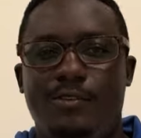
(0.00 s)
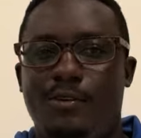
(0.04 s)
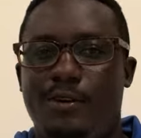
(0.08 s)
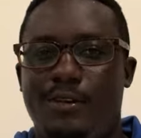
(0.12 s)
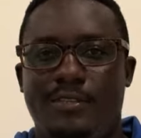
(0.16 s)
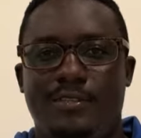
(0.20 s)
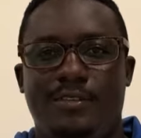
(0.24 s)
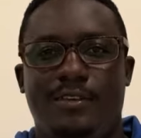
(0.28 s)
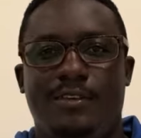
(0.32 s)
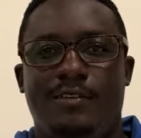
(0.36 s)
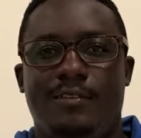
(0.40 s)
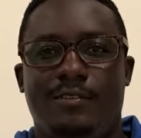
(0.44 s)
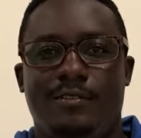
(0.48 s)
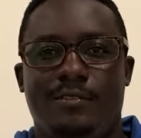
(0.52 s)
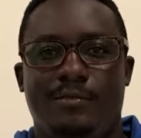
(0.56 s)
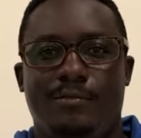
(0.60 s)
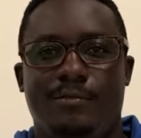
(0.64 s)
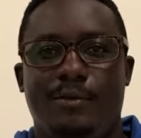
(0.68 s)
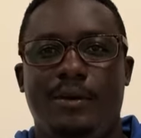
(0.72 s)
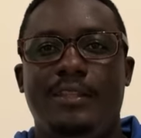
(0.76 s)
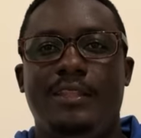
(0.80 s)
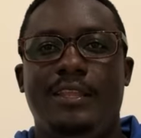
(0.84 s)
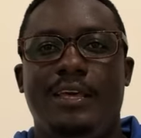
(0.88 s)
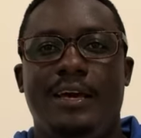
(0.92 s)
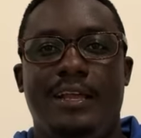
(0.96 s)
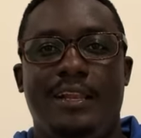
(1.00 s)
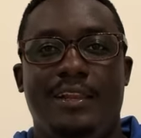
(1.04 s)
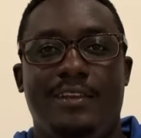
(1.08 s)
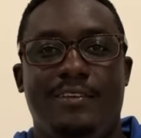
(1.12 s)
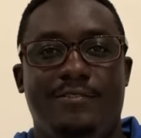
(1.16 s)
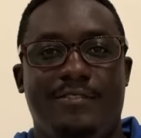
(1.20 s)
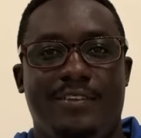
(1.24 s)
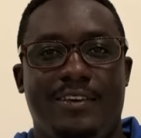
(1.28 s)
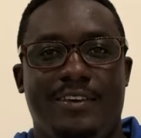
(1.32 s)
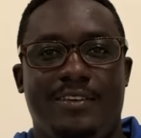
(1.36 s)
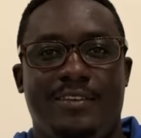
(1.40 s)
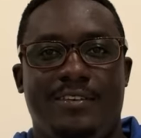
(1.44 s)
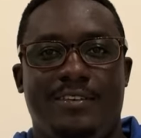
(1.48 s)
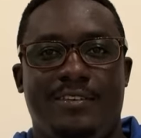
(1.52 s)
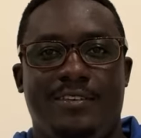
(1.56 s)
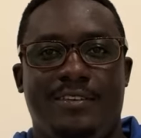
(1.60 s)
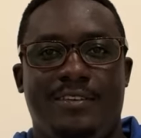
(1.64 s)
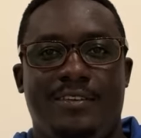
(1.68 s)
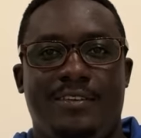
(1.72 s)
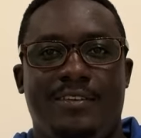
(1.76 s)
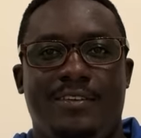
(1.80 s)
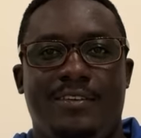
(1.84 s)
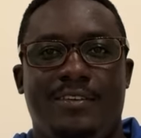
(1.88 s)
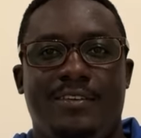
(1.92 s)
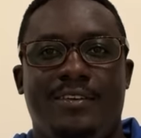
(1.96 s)
your cells when they are living.
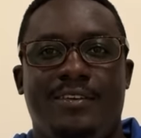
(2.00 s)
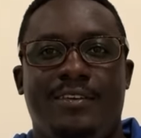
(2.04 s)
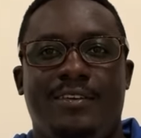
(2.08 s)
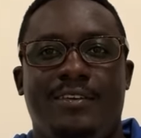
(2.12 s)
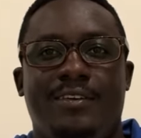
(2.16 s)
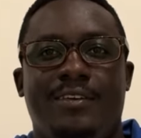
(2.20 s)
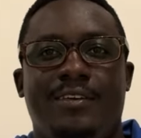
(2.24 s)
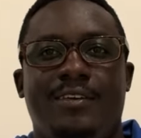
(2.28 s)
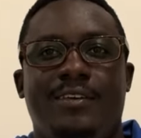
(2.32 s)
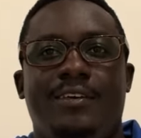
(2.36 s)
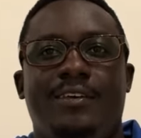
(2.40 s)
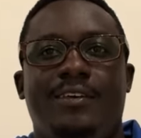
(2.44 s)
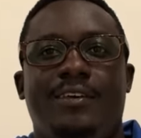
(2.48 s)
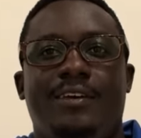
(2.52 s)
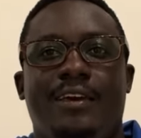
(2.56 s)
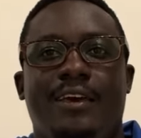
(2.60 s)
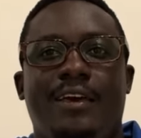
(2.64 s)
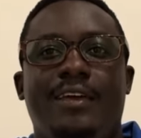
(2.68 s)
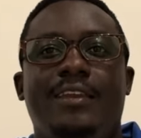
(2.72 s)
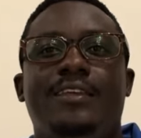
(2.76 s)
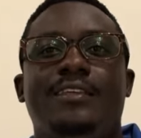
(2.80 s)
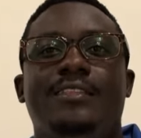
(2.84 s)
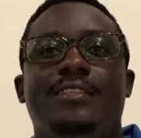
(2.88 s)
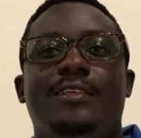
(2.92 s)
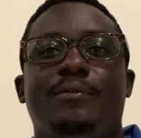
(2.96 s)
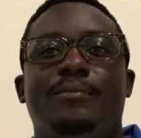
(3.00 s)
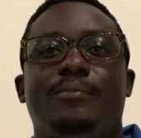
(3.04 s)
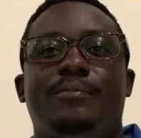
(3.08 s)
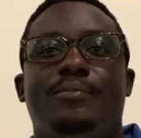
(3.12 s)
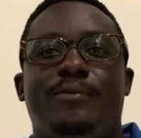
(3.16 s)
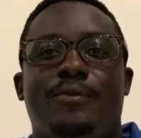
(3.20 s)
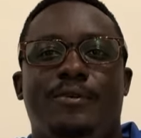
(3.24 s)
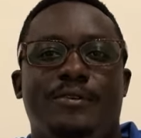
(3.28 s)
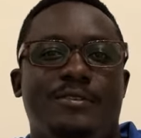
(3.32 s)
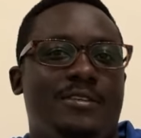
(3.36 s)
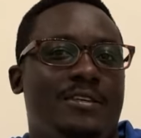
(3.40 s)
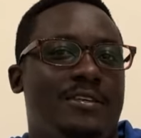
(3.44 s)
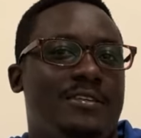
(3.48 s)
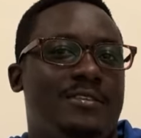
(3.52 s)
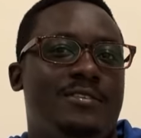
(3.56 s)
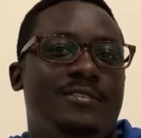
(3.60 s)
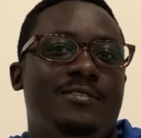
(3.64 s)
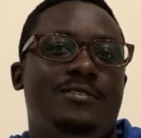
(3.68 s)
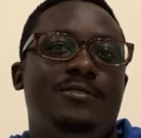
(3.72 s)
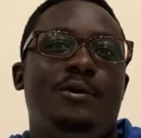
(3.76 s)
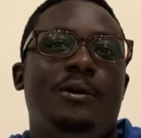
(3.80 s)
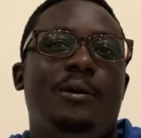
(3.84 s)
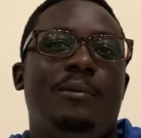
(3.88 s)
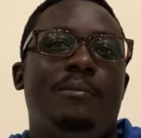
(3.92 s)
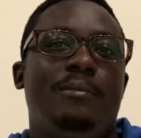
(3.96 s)
And in the process,
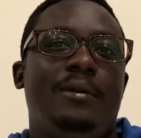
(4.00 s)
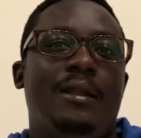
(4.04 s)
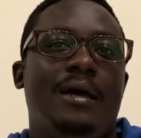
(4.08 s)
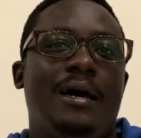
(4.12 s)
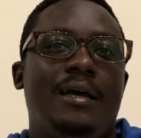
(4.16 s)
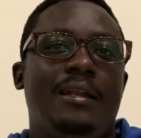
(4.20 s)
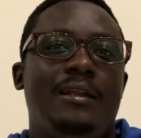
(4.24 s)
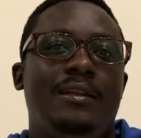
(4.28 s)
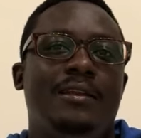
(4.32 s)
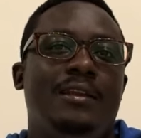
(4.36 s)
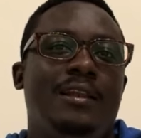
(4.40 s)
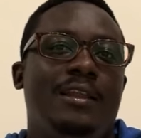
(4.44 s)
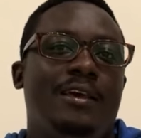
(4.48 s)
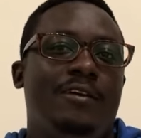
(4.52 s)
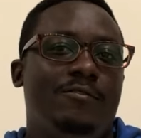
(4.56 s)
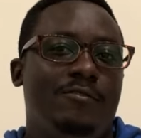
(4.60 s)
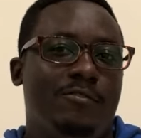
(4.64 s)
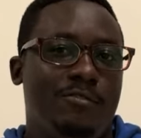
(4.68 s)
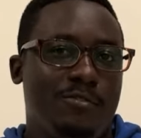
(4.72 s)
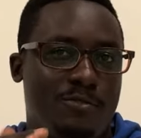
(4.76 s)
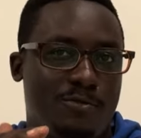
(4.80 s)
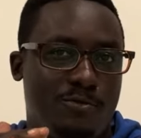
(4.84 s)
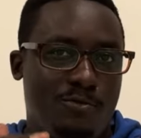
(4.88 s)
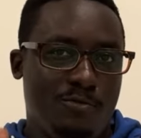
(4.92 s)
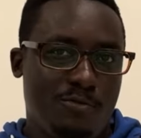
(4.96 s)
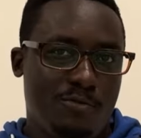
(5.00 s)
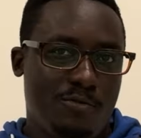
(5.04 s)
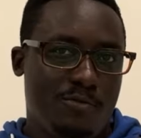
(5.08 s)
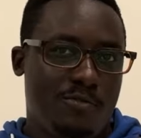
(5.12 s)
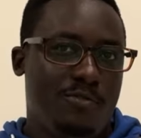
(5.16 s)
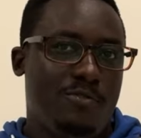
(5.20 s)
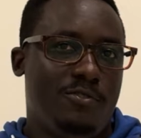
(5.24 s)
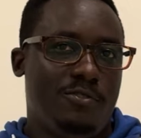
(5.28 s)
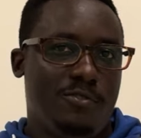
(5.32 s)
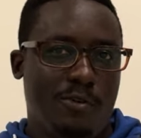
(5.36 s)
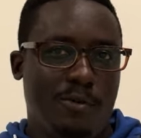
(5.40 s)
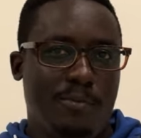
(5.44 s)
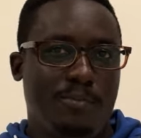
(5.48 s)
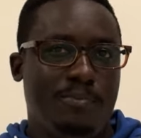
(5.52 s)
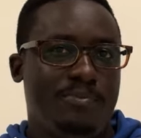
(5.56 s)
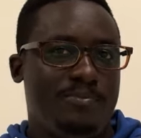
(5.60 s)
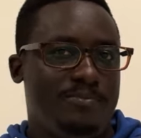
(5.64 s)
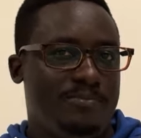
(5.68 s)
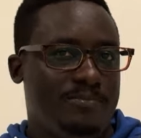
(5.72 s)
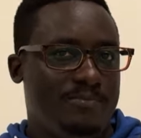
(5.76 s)
your blood levels will drop.